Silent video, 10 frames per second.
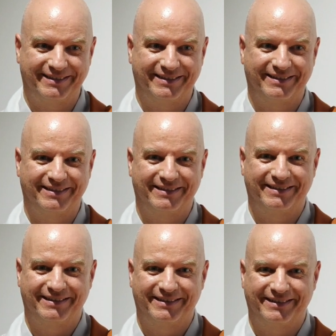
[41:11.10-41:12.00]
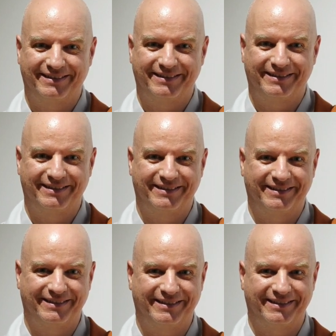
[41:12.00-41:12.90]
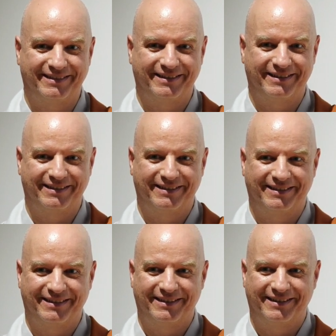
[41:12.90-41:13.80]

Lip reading: [no speech]